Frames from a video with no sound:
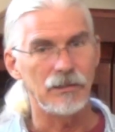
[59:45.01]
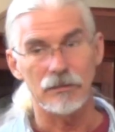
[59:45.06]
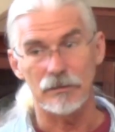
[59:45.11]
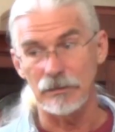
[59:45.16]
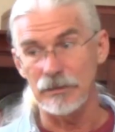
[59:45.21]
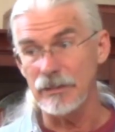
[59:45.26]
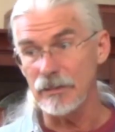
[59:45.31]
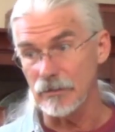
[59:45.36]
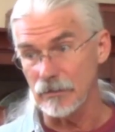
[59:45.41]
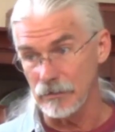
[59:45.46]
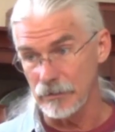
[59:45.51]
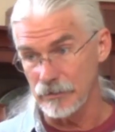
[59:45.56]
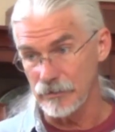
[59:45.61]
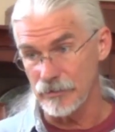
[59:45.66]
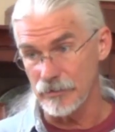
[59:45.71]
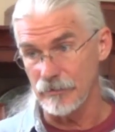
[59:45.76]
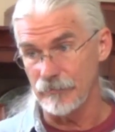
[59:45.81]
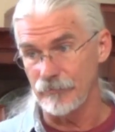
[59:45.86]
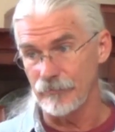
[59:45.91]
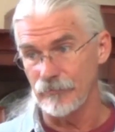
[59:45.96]

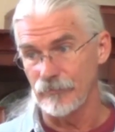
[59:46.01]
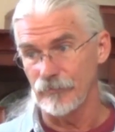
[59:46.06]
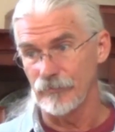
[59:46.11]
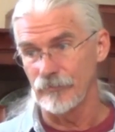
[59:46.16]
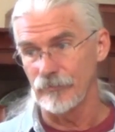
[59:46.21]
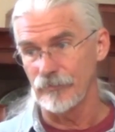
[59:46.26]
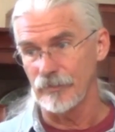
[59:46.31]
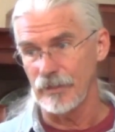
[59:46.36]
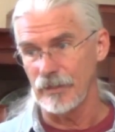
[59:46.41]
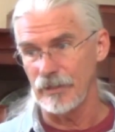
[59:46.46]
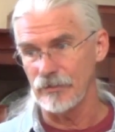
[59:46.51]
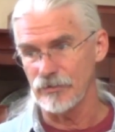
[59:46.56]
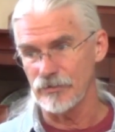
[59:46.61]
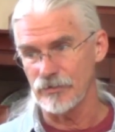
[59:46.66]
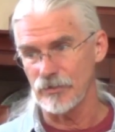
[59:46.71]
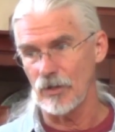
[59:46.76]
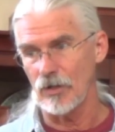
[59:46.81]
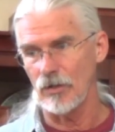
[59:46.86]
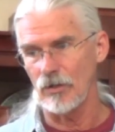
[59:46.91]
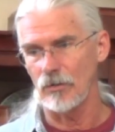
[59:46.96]
Legalism
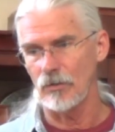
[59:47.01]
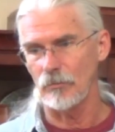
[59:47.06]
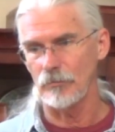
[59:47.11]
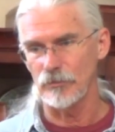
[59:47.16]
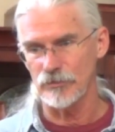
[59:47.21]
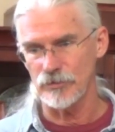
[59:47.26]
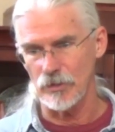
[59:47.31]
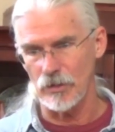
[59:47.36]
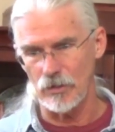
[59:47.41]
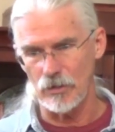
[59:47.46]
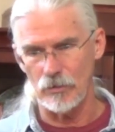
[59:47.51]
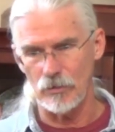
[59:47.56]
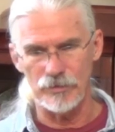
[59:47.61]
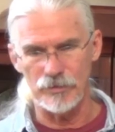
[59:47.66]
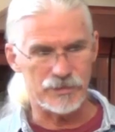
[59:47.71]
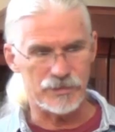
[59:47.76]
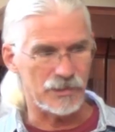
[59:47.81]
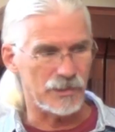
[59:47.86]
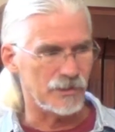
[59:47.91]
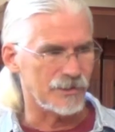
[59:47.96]
is almost
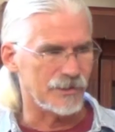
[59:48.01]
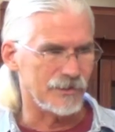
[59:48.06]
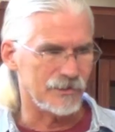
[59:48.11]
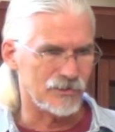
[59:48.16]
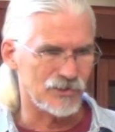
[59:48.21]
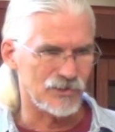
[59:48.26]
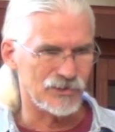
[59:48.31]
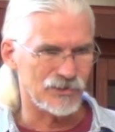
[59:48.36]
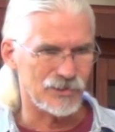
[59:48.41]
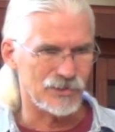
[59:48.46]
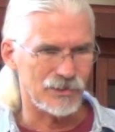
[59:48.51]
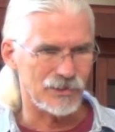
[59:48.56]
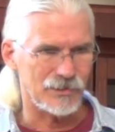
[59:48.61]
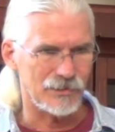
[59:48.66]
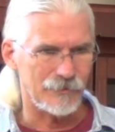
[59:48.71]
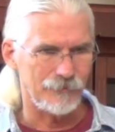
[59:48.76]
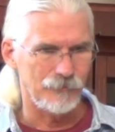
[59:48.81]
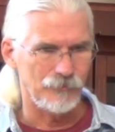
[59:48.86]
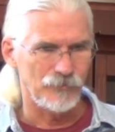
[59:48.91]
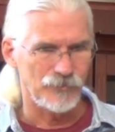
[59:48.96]
always inconsistent.
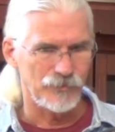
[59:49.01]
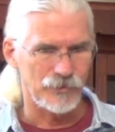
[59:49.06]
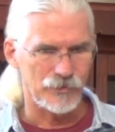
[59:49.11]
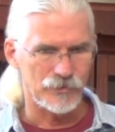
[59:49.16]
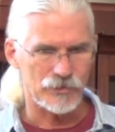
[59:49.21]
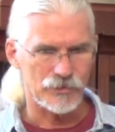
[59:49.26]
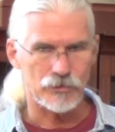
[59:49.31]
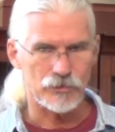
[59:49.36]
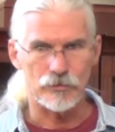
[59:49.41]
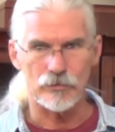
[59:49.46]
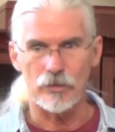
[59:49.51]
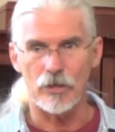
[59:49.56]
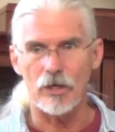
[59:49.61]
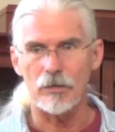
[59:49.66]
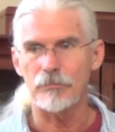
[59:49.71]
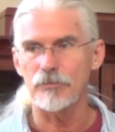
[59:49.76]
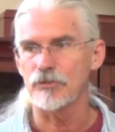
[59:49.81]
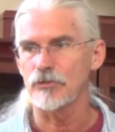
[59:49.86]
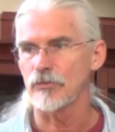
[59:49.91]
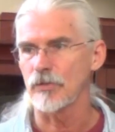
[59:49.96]
There's a certain
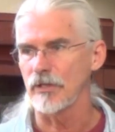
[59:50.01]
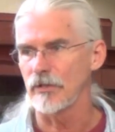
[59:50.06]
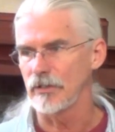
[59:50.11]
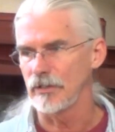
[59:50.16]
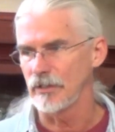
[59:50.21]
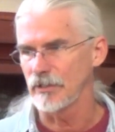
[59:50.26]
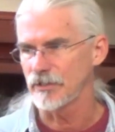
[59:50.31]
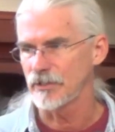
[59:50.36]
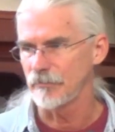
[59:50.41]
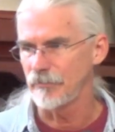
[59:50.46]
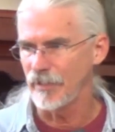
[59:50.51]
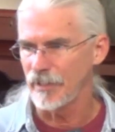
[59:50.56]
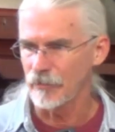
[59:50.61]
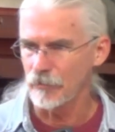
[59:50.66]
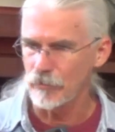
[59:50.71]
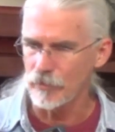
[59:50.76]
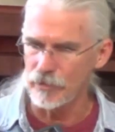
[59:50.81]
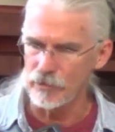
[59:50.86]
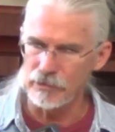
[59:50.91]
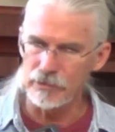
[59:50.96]
arbitrariness about
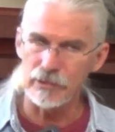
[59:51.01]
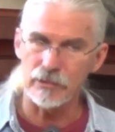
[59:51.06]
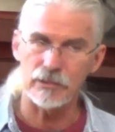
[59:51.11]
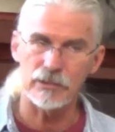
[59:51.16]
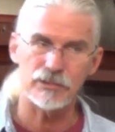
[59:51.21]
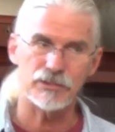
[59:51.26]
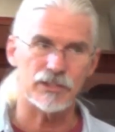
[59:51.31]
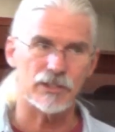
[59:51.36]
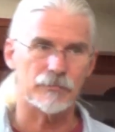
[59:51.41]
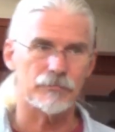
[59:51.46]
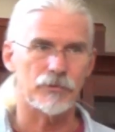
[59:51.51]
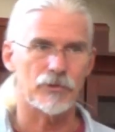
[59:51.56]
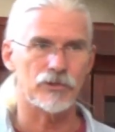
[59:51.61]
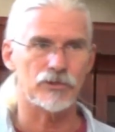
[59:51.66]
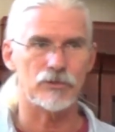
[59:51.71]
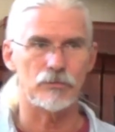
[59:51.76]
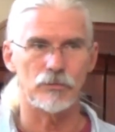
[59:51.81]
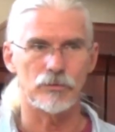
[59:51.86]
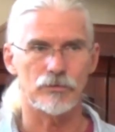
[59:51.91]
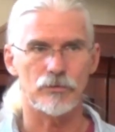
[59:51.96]
it, where a legalistic
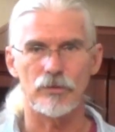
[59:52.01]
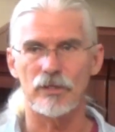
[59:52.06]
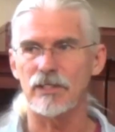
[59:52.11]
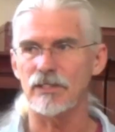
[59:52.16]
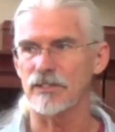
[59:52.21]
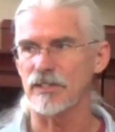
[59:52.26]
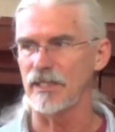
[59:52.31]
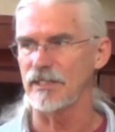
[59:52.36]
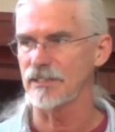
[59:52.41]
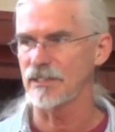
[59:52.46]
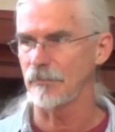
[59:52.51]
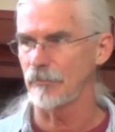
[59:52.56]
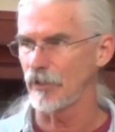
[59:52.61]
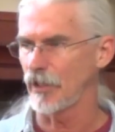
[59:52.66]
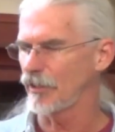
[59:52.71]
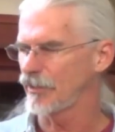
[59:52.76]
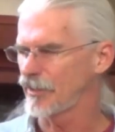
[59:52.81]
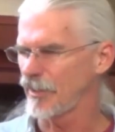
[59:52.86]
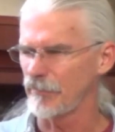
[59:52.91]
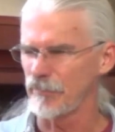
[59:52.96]
person will criticize someone
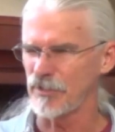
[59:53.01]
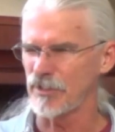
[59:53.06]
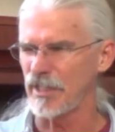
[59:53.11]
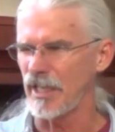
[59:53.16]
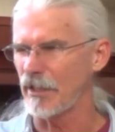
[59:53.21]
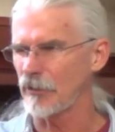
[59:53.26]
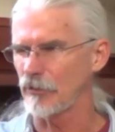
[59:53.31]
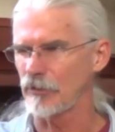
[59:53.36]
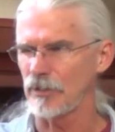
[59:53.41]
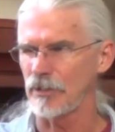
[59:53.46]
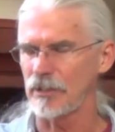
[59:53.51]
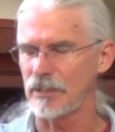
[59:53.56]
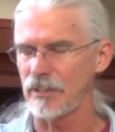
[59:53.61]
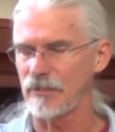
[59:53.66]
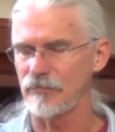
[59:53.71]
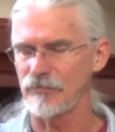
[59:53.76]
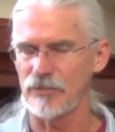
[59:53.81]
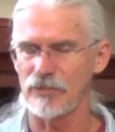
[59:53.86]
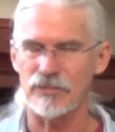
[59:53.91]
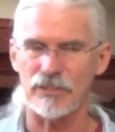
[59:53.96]
on some standard that
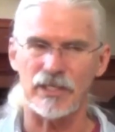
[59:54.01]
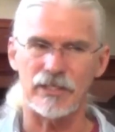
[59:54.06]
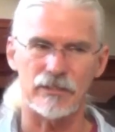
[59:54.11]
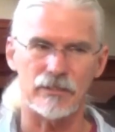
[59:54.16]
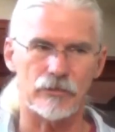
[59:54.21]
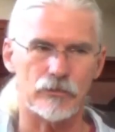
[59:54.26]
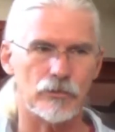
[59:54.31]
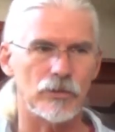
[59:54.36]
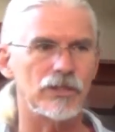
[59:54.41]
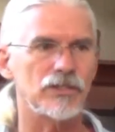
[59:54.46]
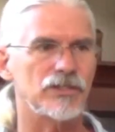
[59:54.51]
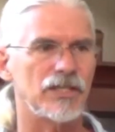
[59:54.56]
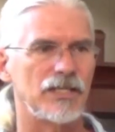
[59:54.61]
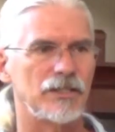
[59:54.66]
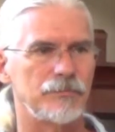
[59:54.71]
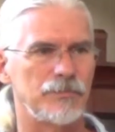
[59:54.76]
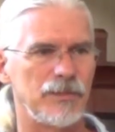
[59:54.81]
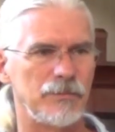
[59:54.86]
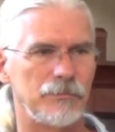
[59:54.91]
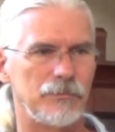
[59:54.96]
they've decided to
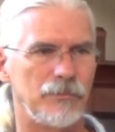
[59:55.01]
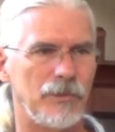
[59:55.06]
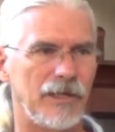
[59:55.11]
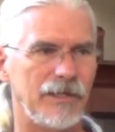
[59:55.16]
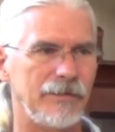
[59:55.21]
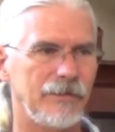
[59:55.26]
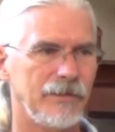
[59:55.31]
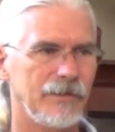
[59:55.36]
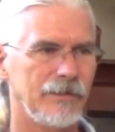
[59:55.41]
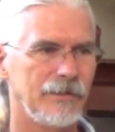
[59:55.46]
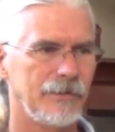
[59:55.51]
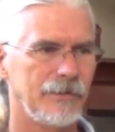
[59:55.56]
criticize people by.